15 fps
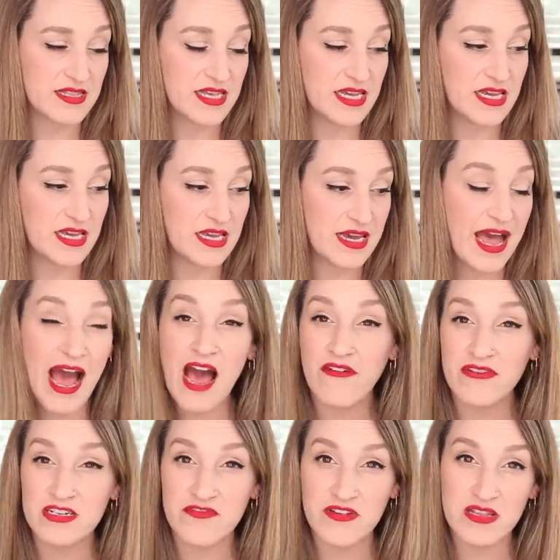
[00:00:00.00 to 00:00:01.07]
The
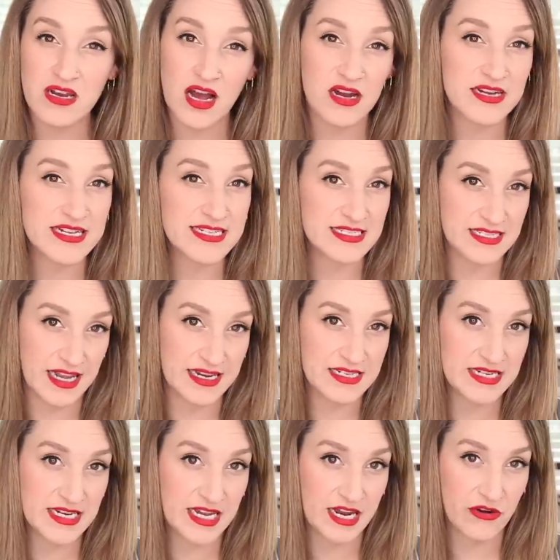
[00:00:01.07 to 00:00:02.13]
average for the knot is
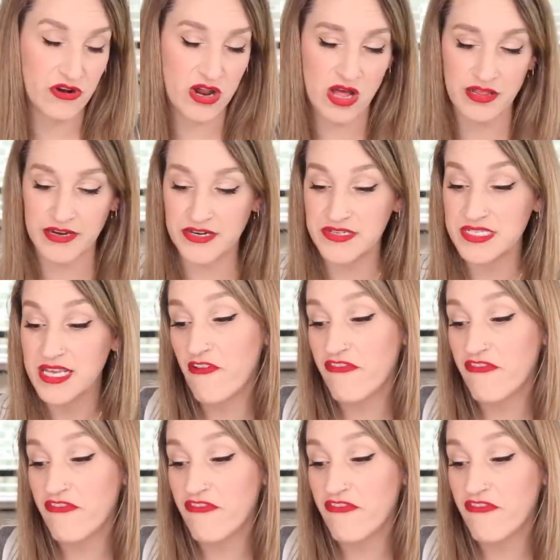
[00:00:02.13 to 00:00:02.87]
$1,900.